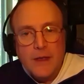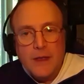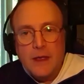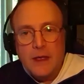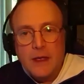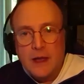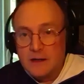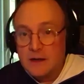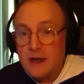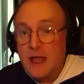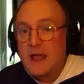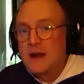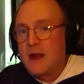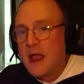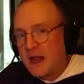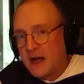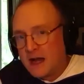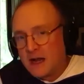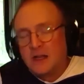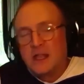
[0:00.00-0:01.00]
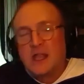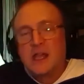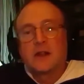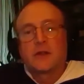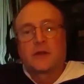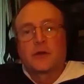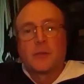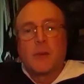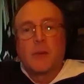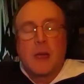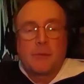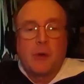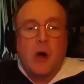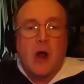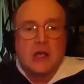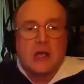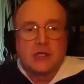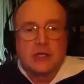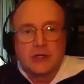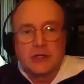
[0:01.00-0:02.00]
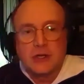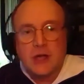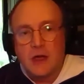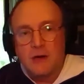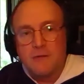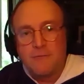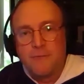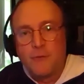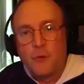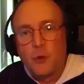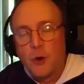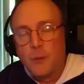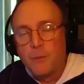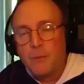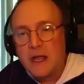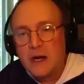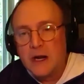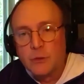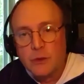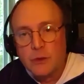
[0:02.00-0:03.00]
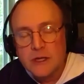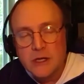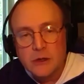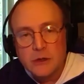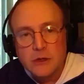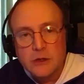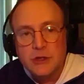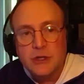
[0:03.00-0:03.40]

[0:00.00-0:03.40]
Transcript: And get it through my process. I have 4 beta readers.